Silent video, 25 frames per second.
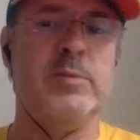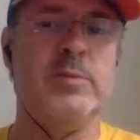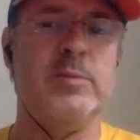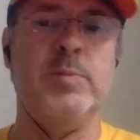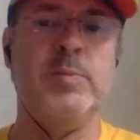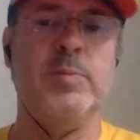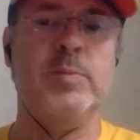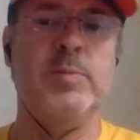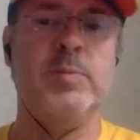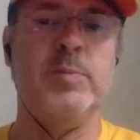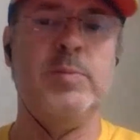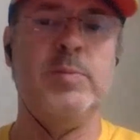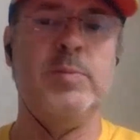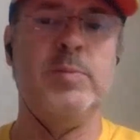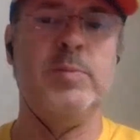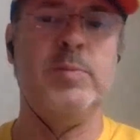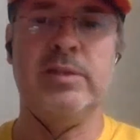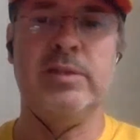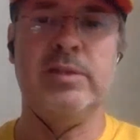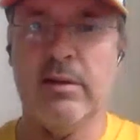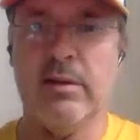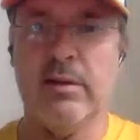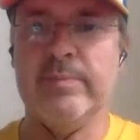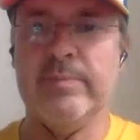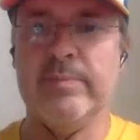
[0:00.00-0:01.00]

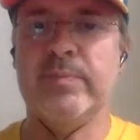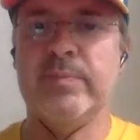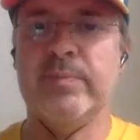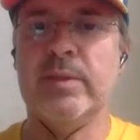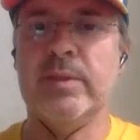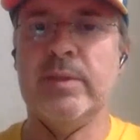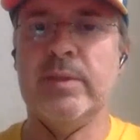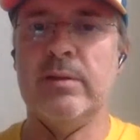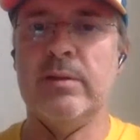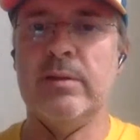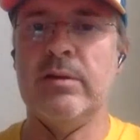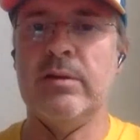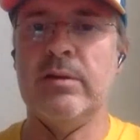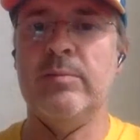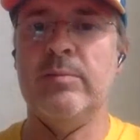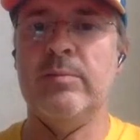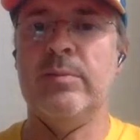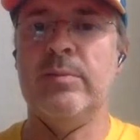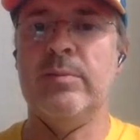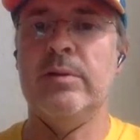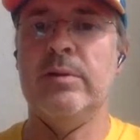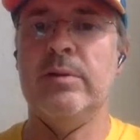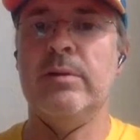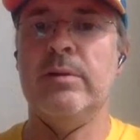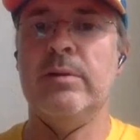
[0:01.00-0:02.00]
HPCI
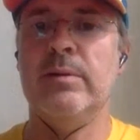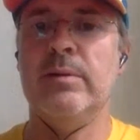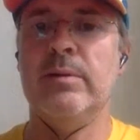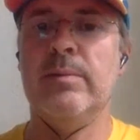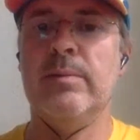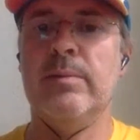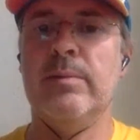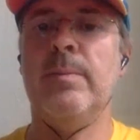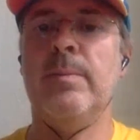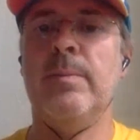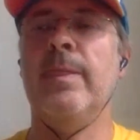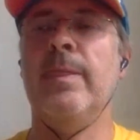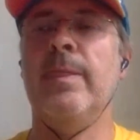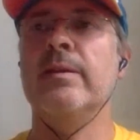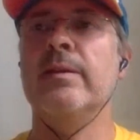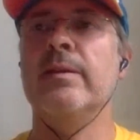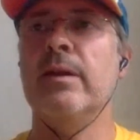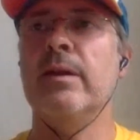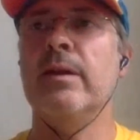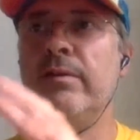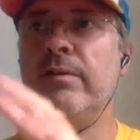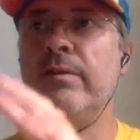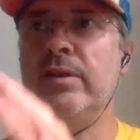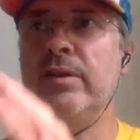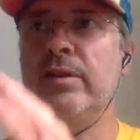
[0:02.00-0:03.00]
kind
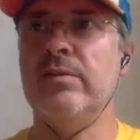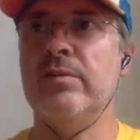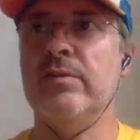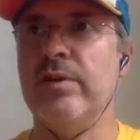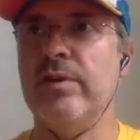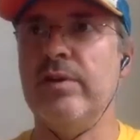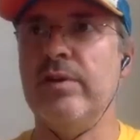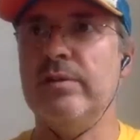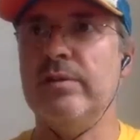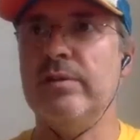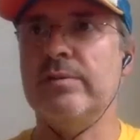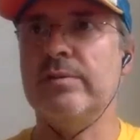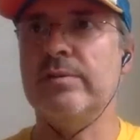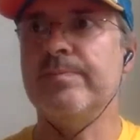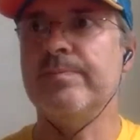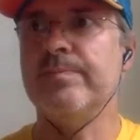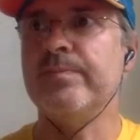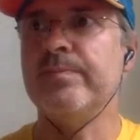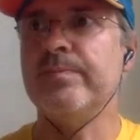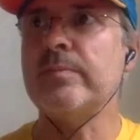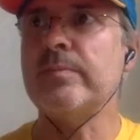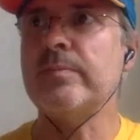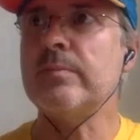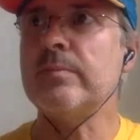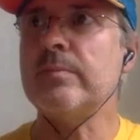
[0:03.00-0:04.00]
of
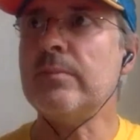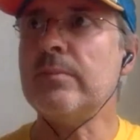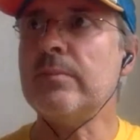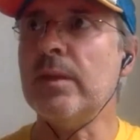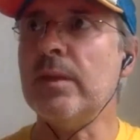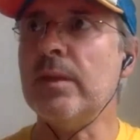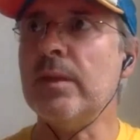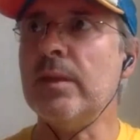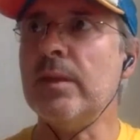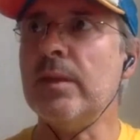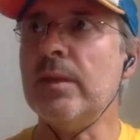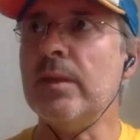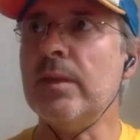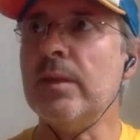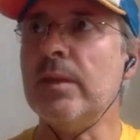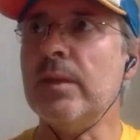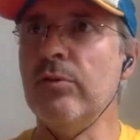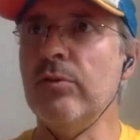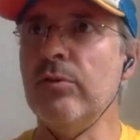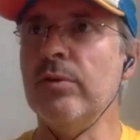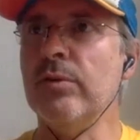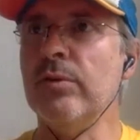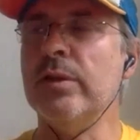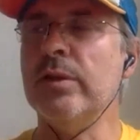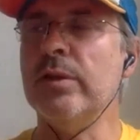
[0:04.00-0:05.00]
interface
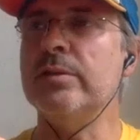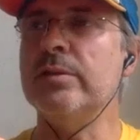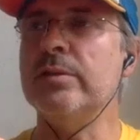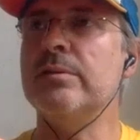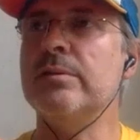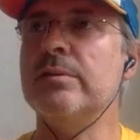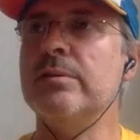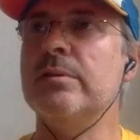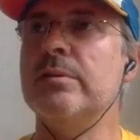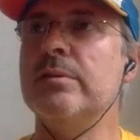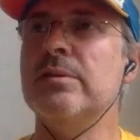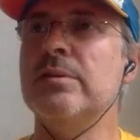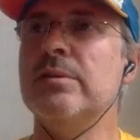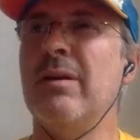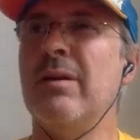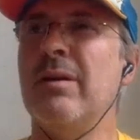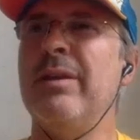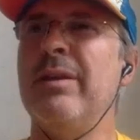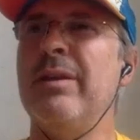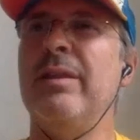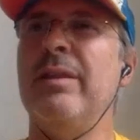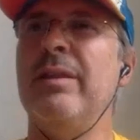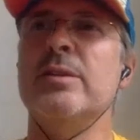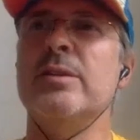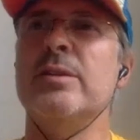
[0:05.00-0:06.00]
before all this.
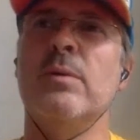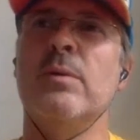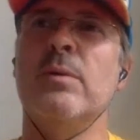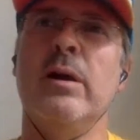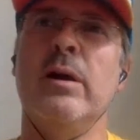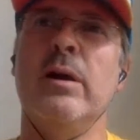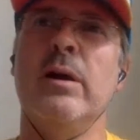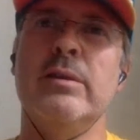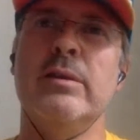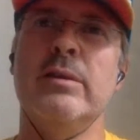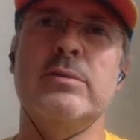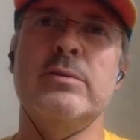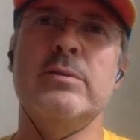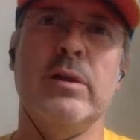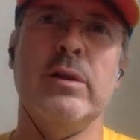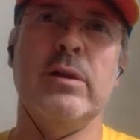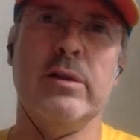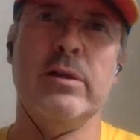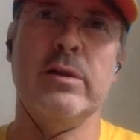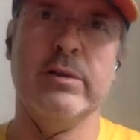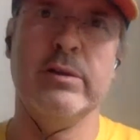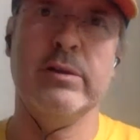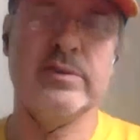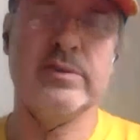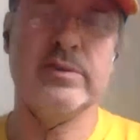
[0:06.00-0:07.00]
So I think that's why
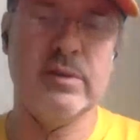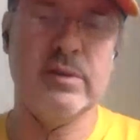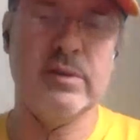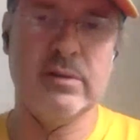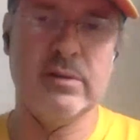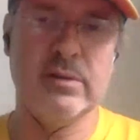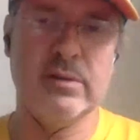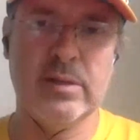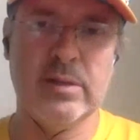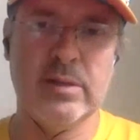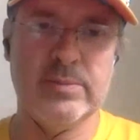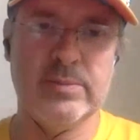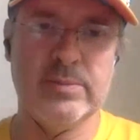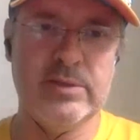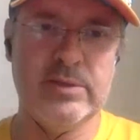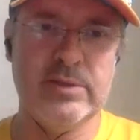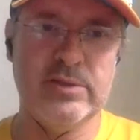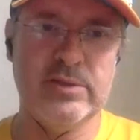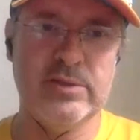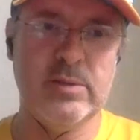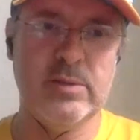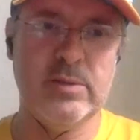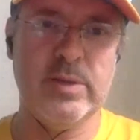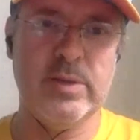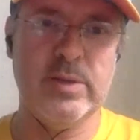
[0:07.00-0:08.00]
there's quite a lot of
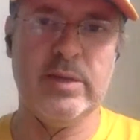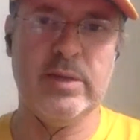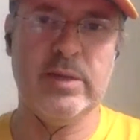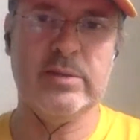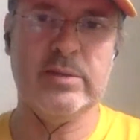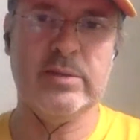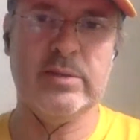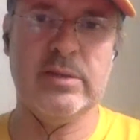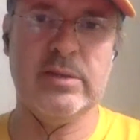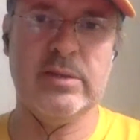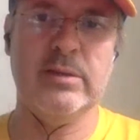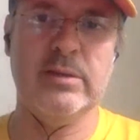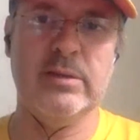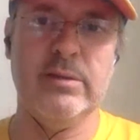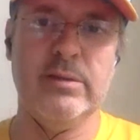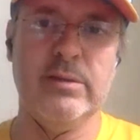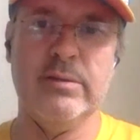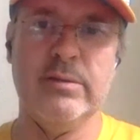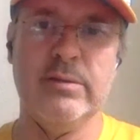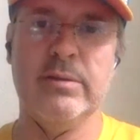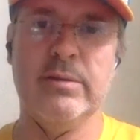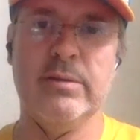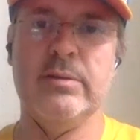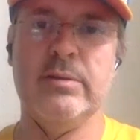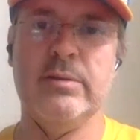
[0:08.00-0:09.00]
startups in Germany, actually,
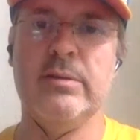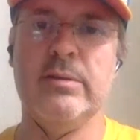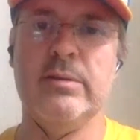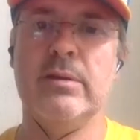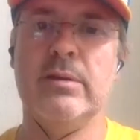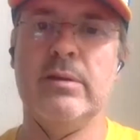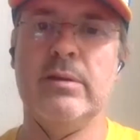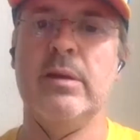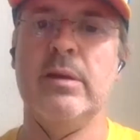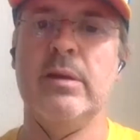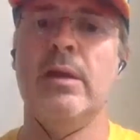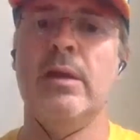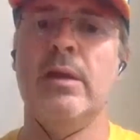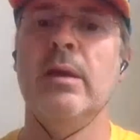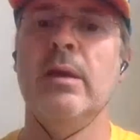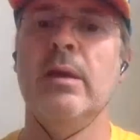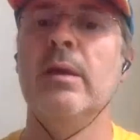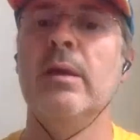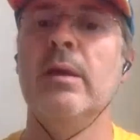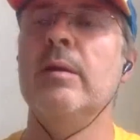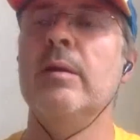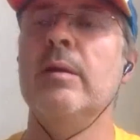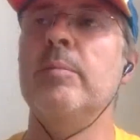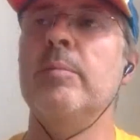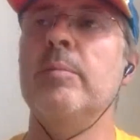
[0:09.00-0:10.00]
you know, that
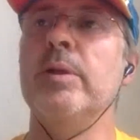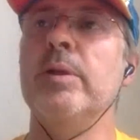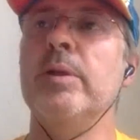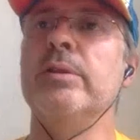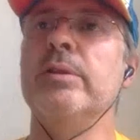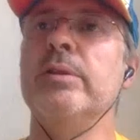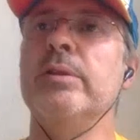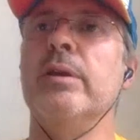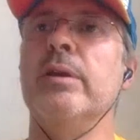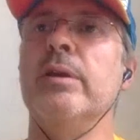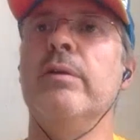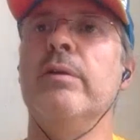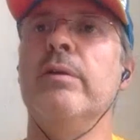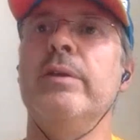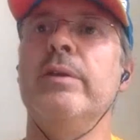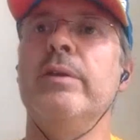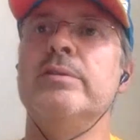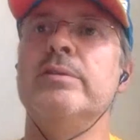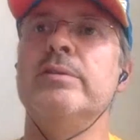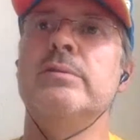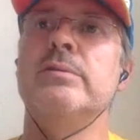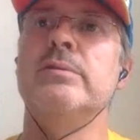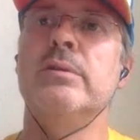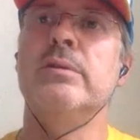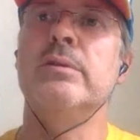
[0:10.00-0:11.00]
building on
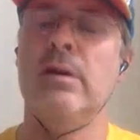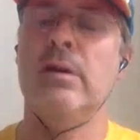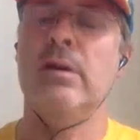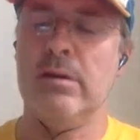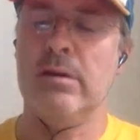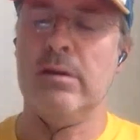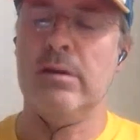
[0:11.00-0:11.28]
this